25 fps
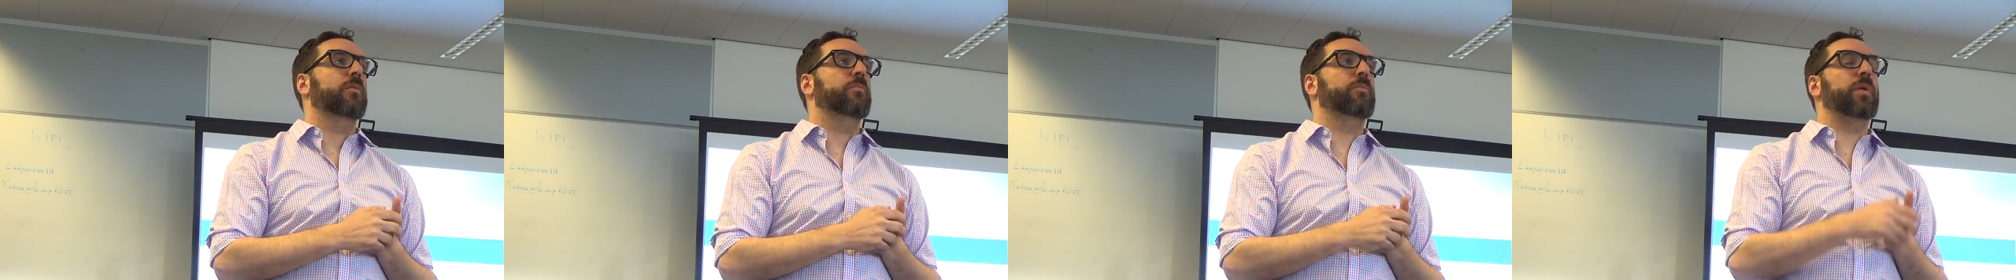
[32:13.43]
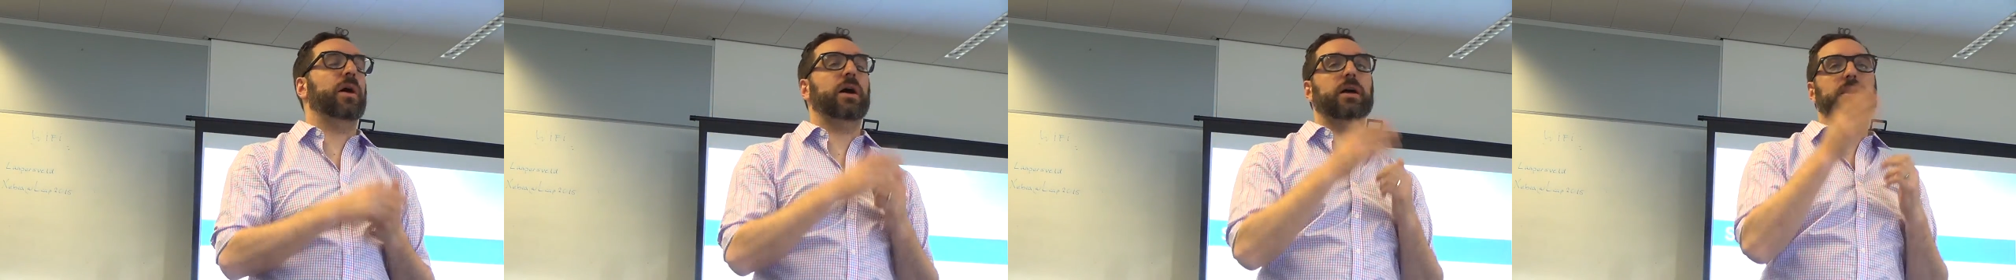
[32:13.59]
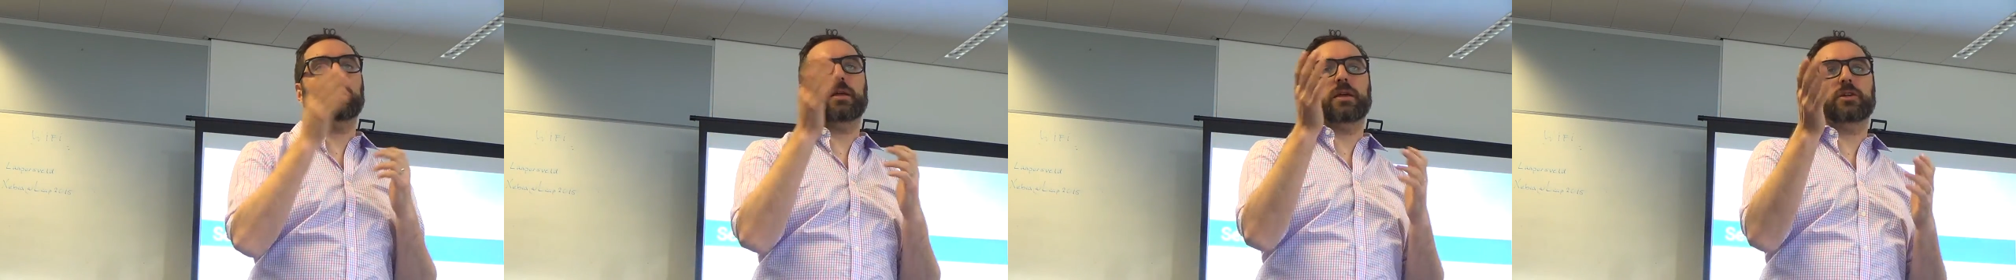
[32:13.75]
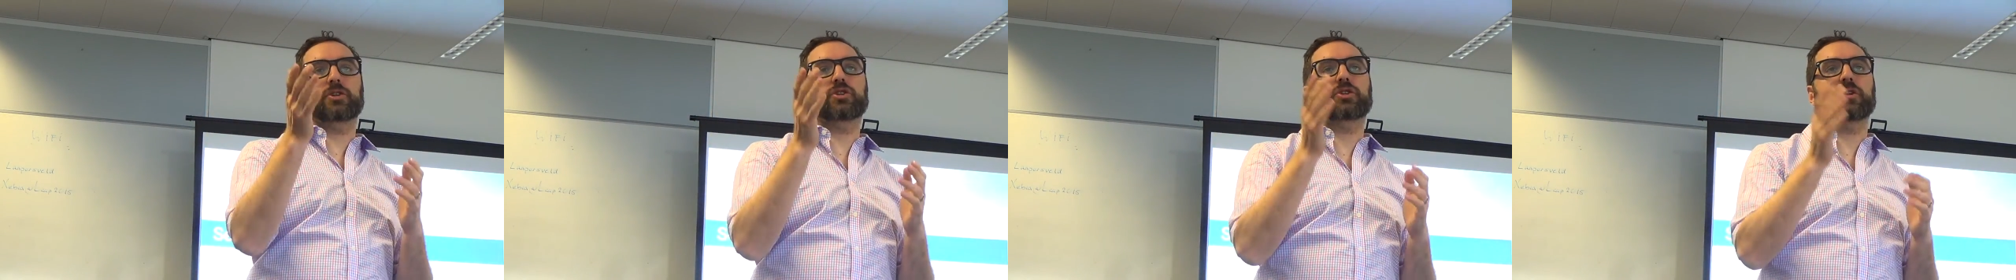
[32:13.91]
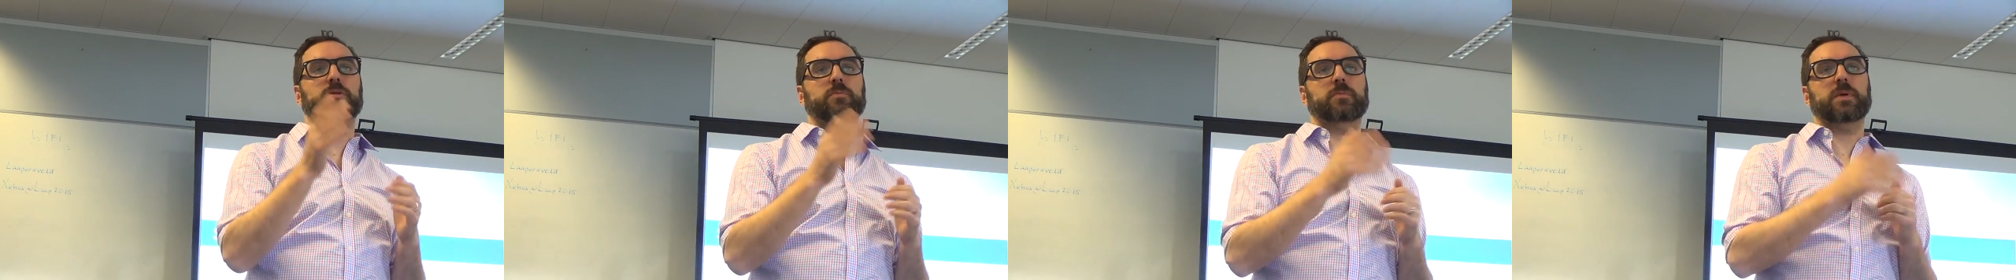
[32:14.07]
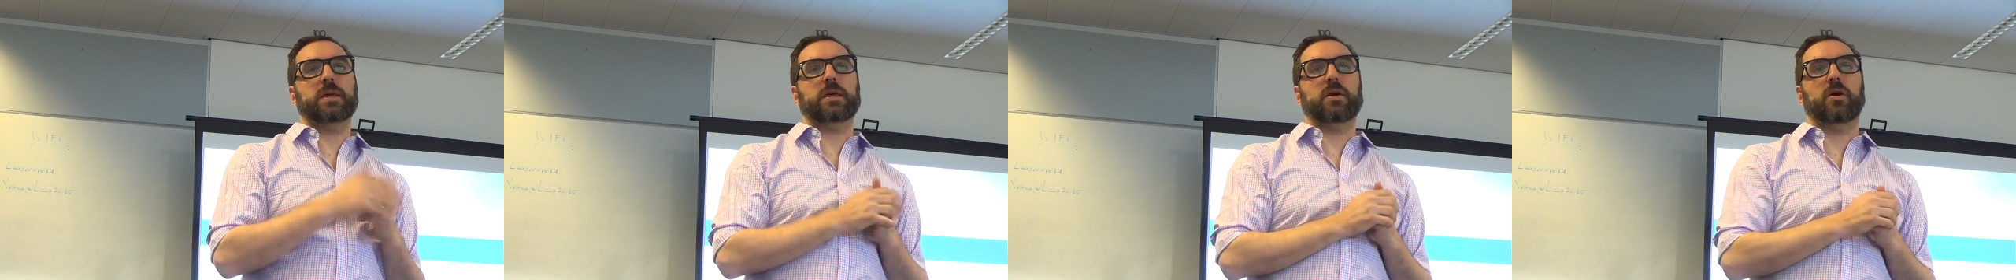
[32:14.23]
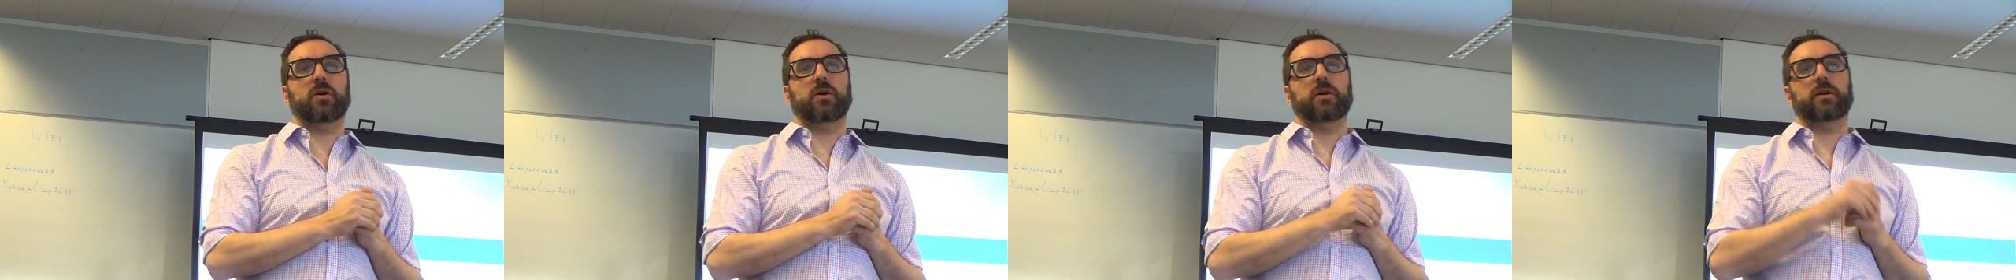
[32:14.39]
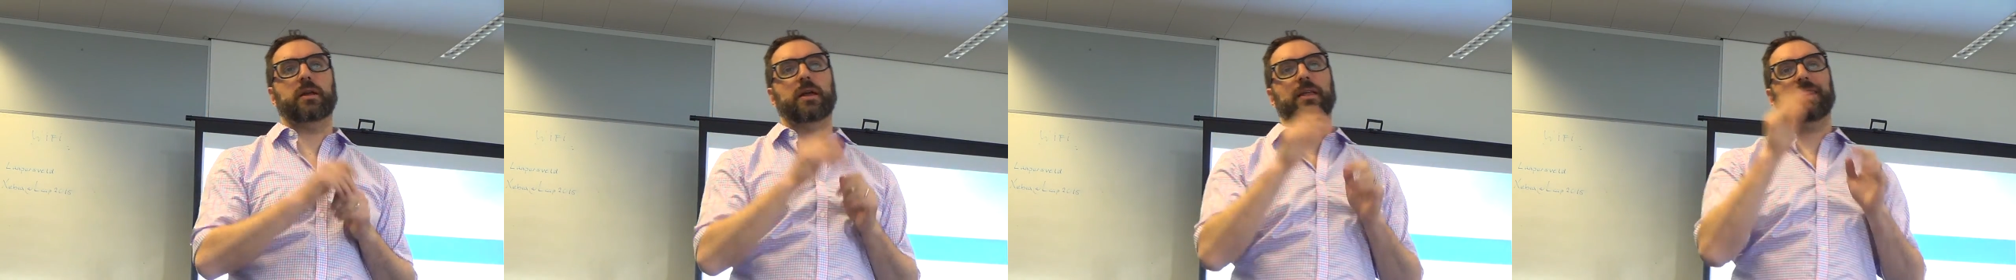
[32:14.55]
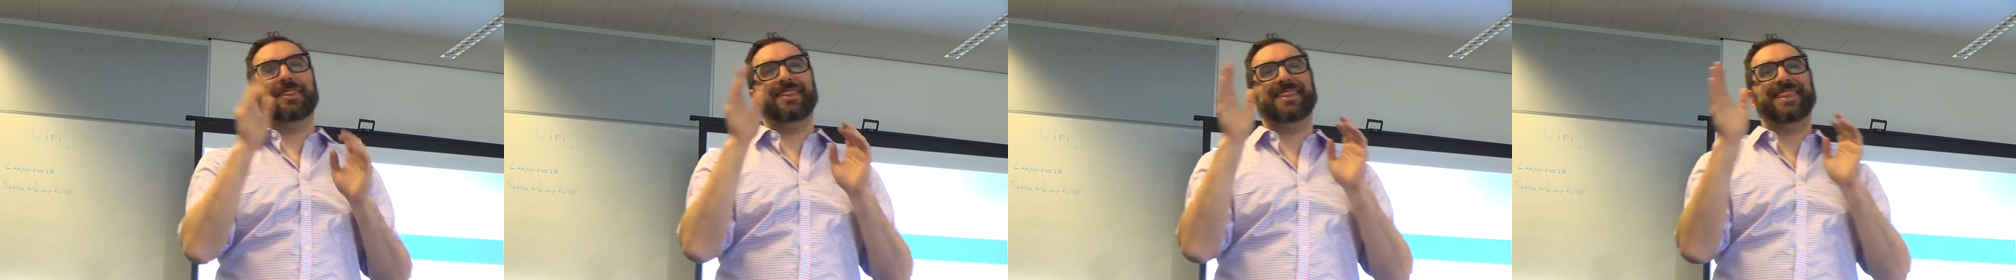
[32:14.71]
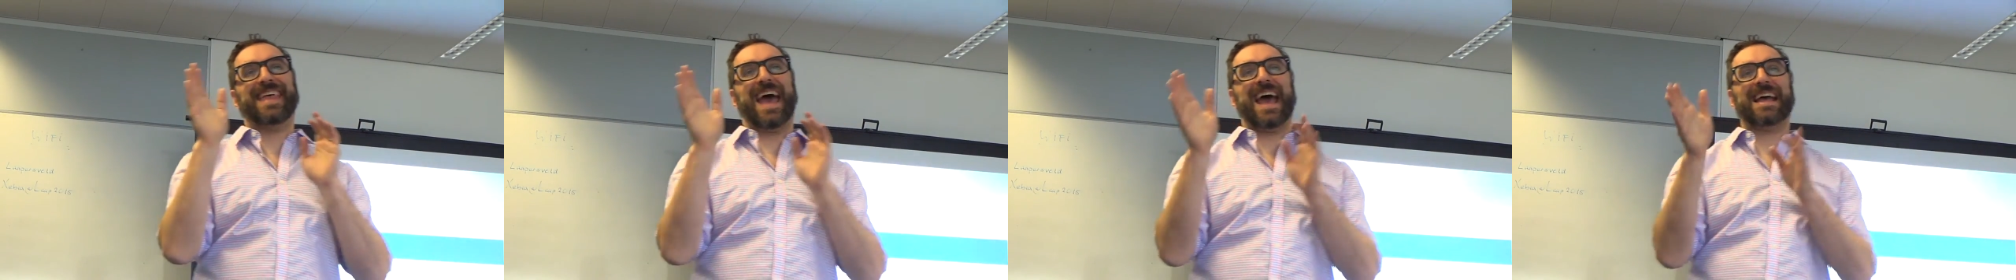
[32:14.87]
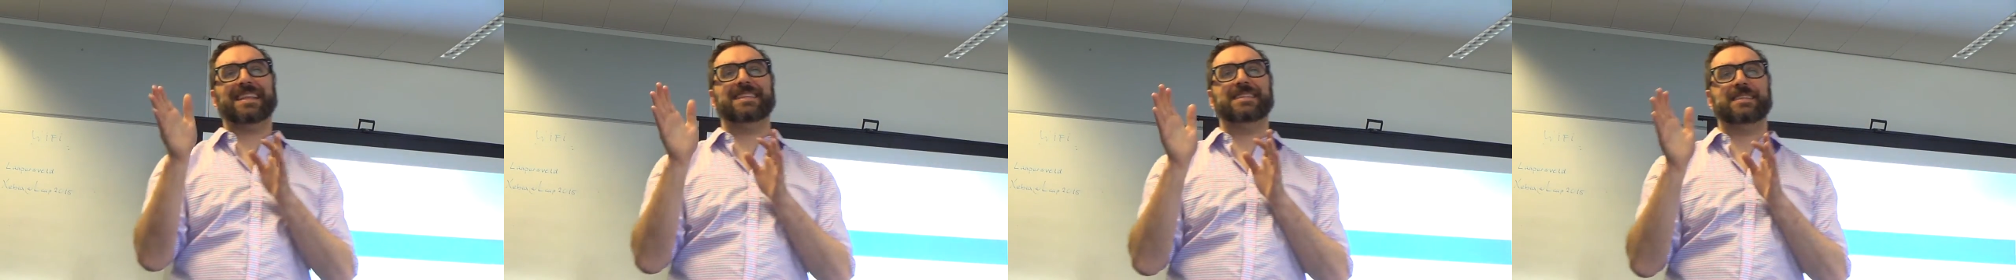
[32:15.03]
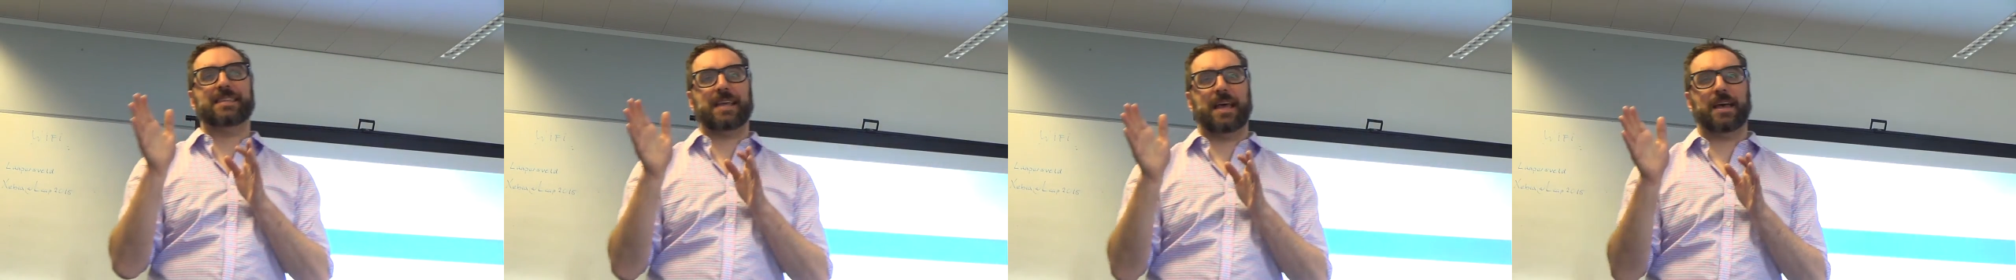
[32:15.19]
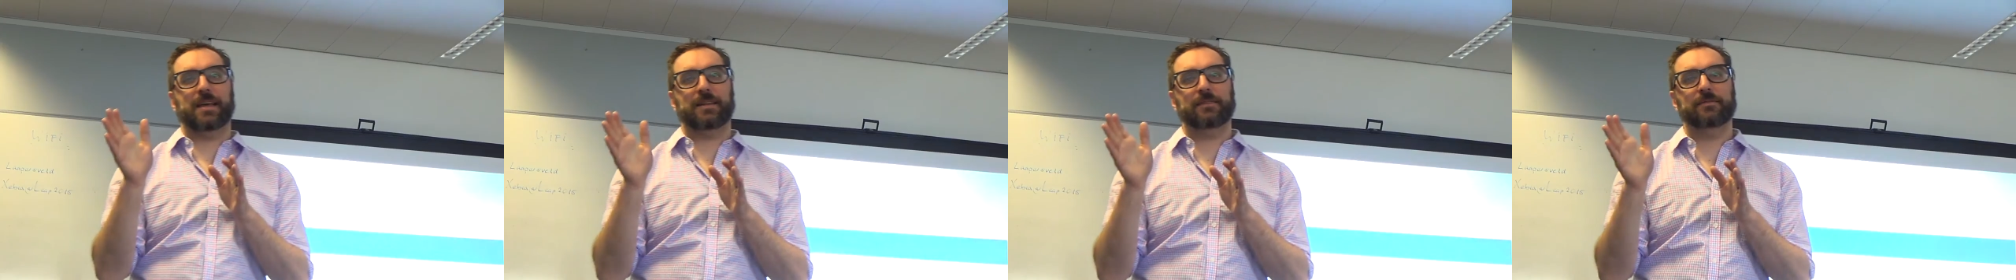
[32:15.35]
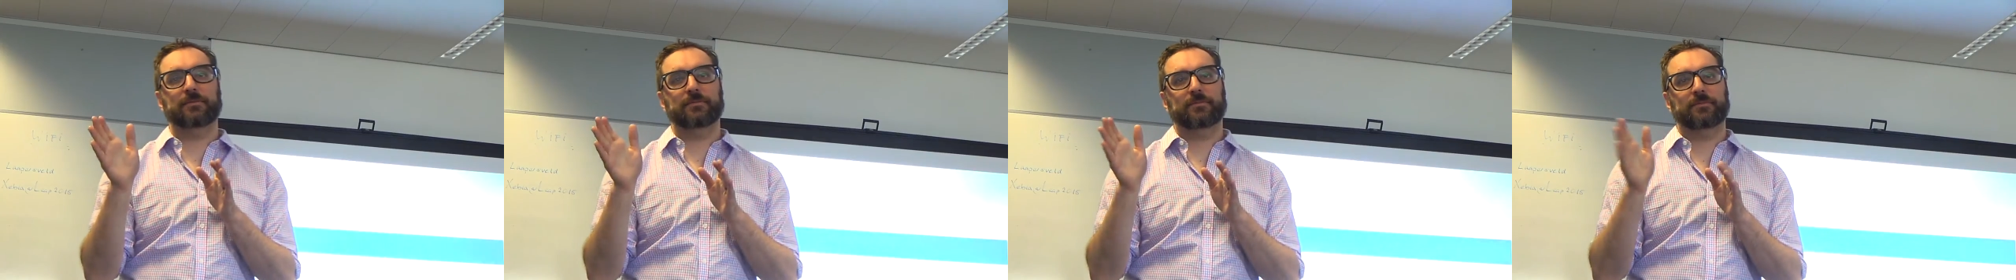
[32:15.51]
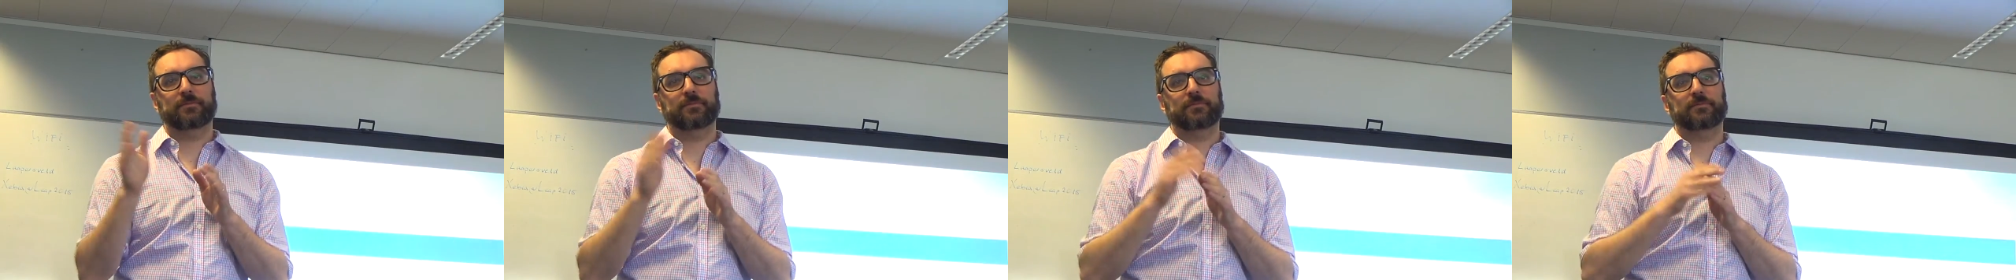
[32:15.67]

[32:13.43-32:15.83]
but it shouldn't be hard. That said,